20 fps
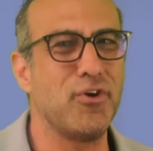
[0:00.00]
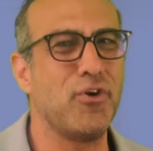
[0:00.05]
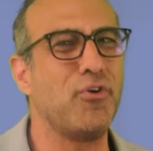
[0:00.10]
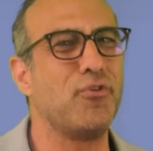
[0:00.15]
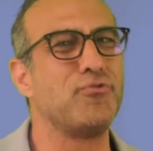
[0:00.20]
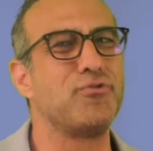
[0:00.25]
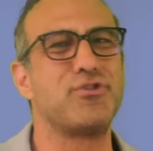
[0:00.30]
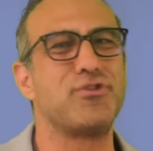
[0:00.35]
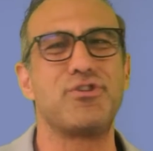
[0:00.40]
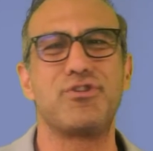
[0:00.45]

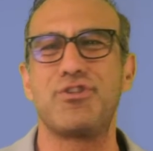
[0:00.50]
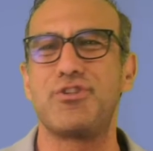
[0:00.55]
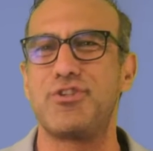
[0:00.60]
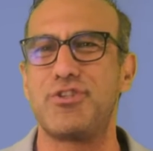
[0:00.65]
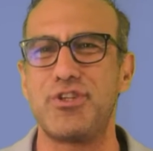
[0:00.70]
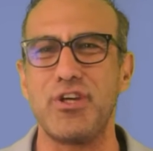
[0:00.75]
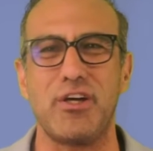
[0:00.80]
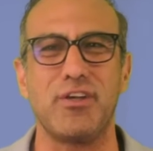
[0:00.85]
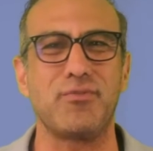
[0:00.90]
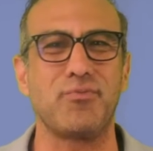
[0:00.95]
No
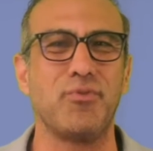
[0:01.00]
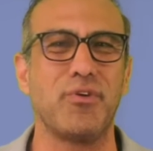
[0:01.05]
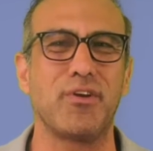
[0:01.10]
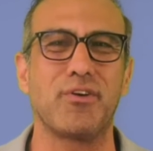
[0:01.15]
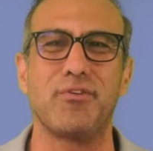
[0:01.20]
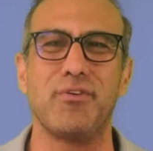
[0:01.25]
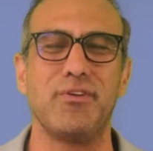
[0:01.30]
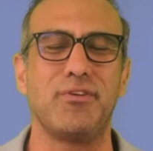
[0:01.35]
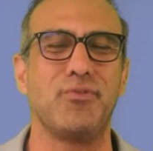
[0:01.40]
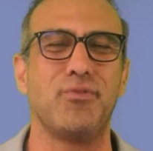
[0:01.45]
judge would
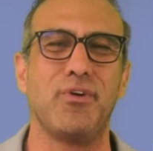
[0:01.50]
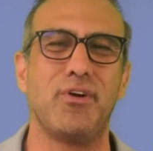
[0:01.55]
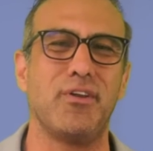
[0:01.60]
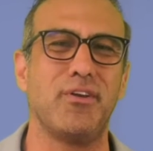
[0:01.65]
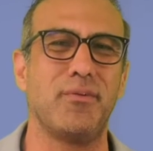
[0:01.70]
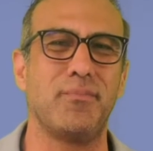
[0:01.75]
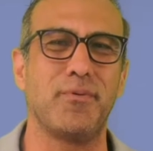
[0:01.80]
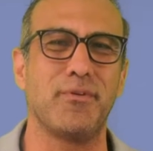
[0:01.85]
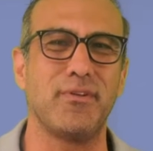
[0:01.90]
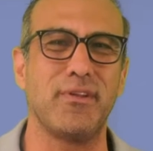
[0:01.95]
agree to
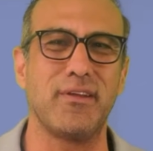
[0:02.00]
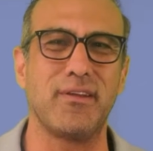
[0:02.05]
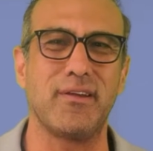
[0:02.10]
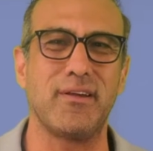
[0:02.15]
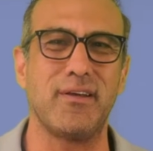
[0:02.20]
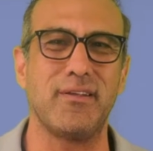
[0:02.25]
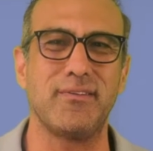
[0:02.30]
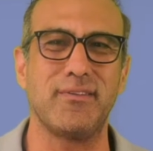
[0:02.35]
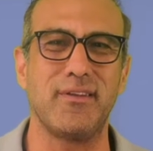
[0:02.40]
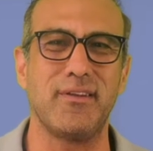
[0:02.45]
100%
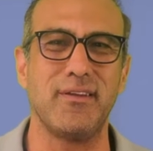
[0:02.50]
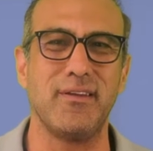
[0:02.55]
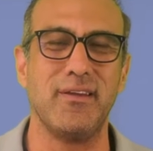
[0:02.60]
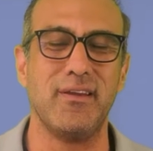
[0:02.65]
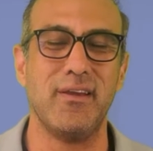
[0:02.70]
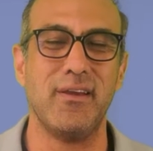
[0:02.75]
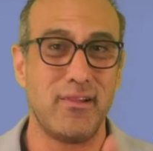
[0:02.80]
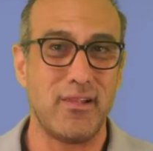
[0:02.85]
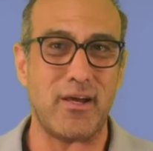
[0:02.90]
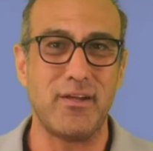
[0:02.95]
custody,
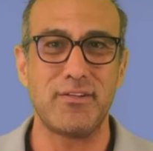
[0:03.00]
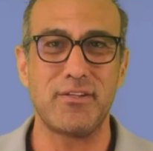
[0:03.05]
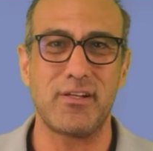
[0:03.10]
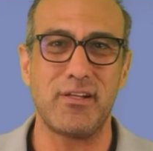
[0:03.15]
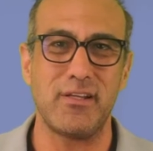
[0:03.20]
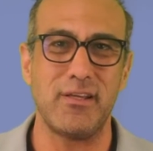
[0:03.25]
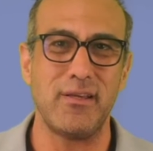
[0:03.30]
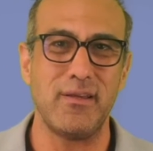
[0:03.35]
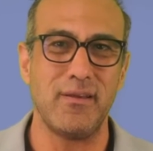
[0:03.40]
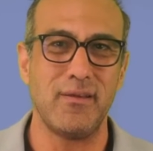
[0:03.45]

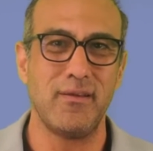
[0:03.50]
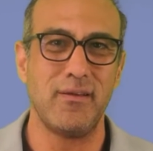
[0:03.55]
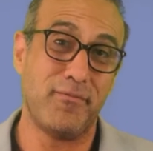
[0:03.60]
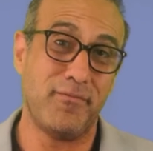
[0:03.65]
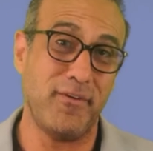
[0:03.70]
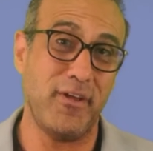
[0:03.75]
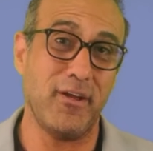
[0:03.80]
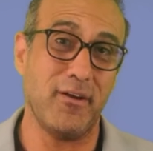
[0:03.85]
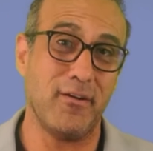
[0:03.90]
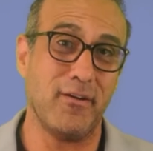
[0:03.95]
logically. But
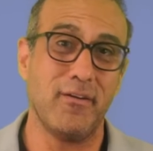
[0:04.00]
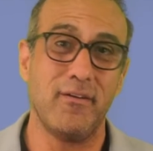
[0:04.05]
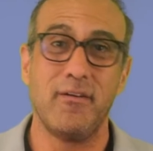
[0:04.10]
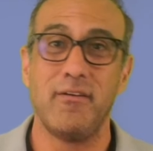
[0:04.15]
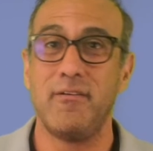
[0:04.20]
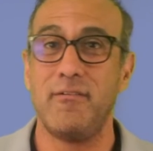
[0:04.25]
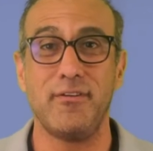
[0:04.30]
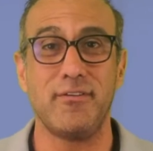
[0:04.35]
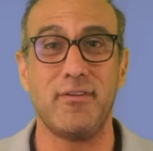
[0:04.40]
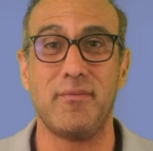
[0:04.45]
fear
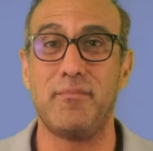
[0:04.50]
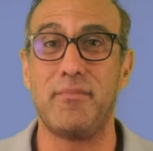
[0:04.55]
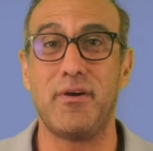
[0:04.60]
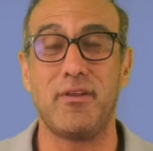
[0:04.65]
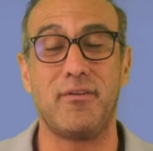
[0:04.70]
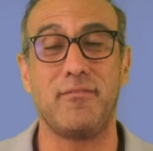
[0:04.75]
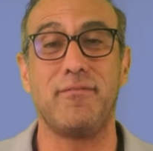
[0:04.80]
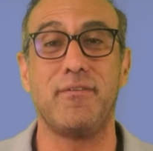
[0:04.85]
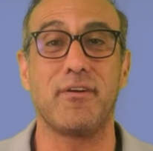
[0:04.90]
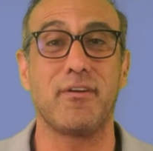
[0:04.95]
is a
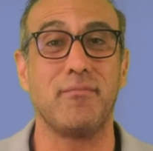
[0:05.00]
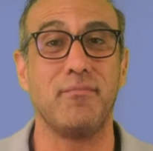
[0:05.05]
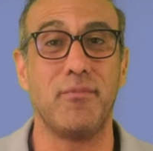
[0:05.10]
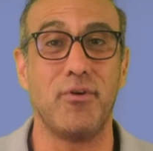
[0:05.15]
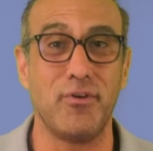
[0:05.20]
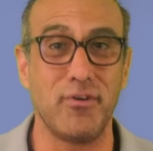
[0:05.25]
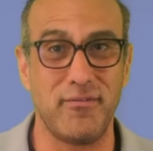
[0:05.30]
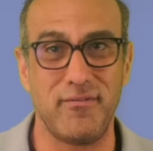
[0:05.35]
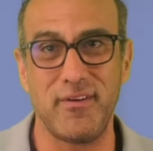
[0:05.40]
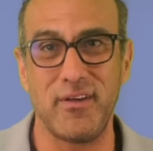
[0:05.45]
motherfucking
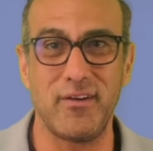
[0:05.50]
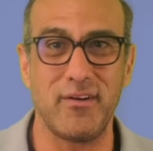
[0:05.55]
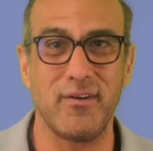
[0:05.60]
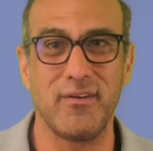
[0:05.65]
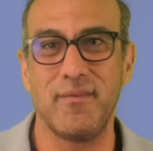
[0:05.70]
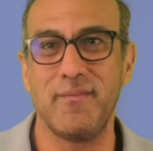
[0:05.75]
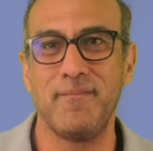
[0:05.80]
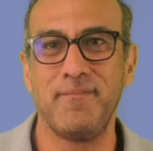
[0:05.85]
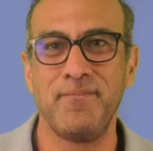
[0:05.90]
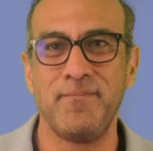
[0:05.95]

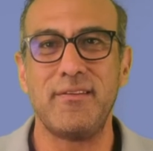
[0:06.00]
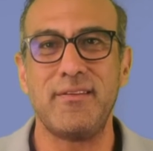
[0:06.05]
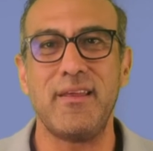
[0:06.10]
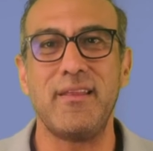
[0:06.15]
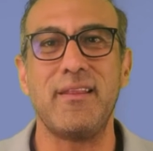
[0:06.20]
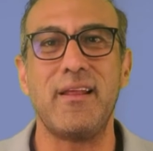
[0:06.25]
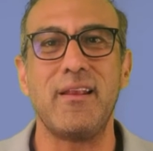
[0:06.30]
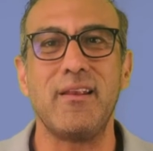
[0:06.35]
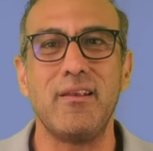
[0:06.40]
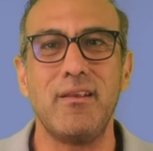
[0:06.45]
motivator. They
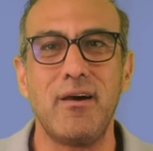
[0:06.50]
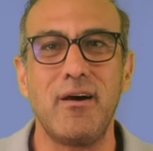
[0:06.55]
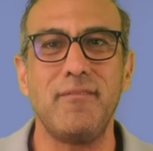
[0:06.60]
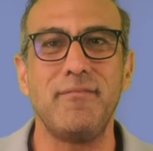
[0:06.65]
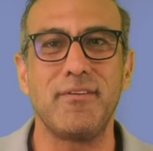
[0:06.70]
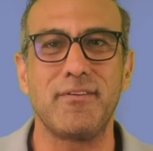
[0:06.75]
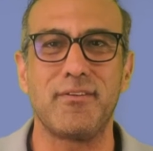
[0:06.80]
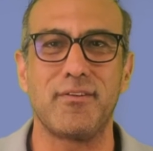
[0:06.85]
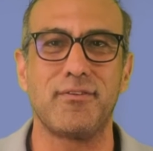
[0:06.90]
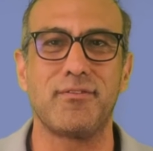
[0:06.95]
say that
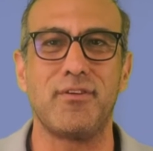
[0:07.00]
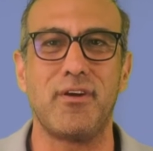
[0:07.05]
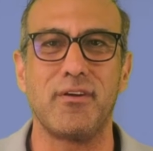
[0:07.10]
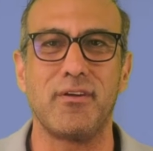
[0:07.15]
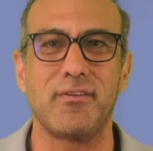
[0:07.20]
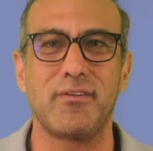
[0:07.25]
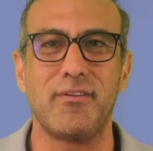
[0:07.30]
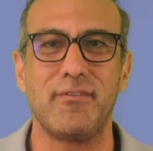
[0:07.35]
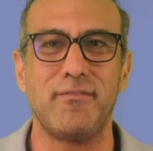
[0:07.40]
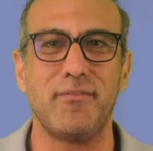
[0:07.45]
love is the
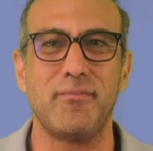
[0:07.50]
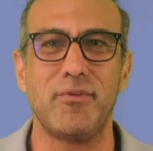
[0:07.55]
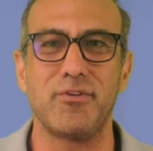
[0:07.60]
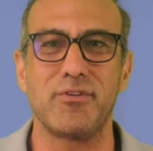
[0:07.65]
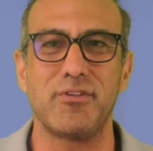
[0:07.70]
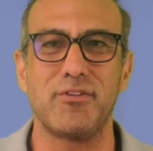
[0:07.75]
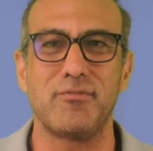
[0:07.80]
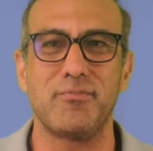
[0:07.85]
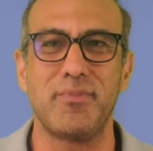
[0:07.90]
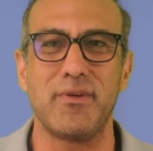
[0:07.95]
strongest of
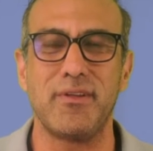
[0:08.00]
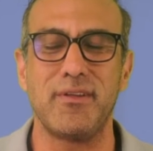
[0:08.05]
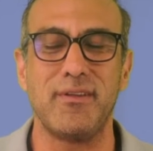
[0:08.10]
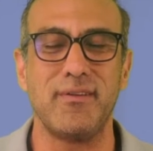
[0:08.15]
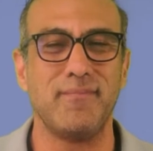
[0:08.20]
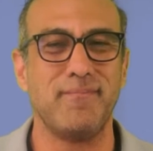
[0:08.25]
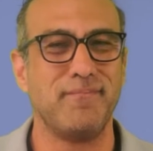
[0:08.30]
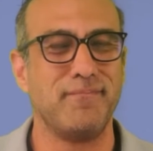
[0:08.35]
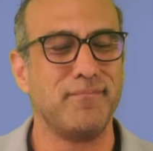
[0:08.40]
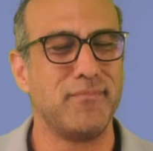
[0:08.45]
emotions, but
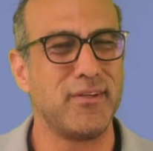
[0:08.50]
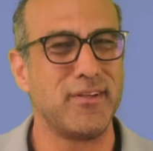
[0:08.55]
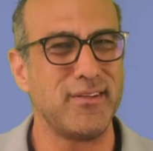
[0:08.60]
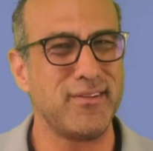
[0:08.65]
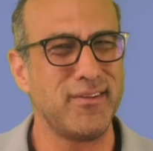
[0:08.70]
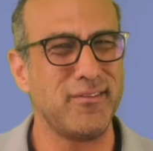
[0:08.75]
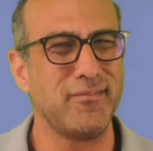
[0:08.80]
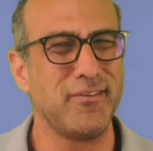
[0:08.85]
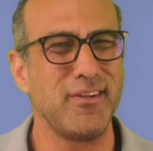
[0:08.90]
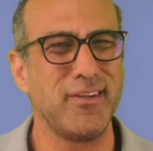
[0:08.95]

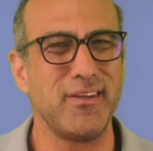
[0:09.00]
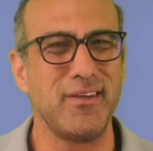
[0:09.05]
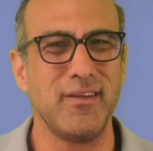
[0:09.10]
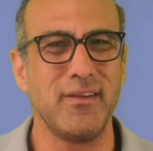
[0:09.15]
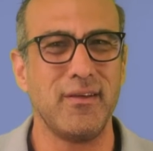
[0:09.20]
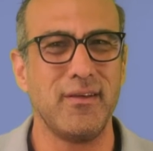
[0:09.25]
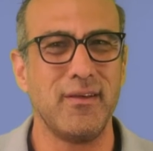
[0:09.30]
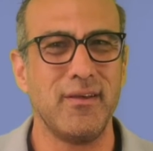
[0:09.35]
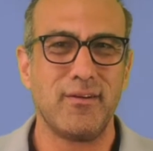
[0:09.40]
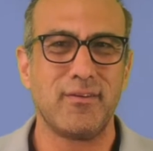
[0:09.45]
is it really?
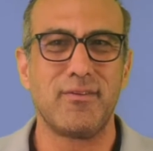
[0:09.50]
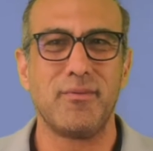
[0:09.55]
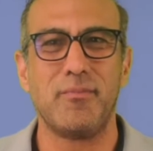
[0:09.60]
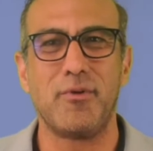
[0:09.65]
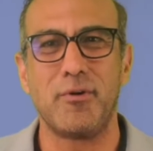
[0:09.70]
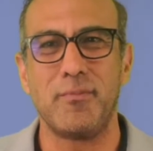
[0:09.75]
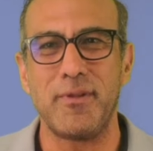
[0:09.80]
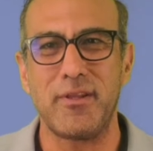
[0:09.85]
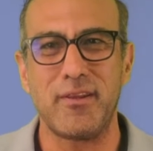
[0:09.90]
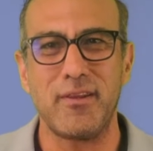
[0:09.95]
Here's a
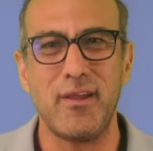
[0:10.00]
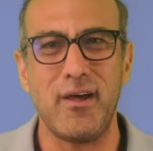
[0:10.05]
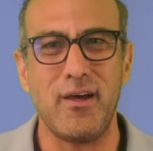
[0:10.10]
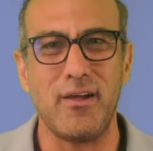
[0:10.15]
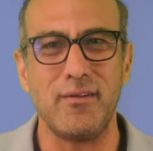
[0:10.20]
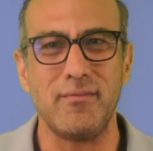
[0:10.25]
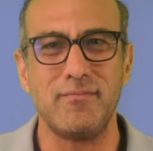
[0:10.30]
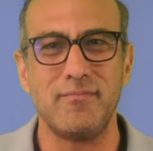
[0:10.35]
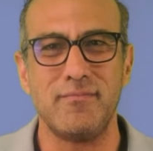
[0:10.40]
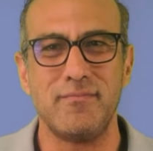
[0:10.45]
morbid
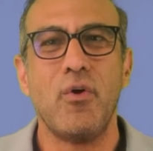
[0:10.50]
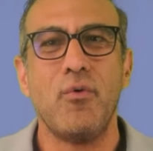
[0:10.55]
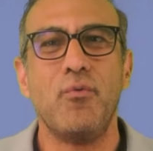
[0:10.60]
thought.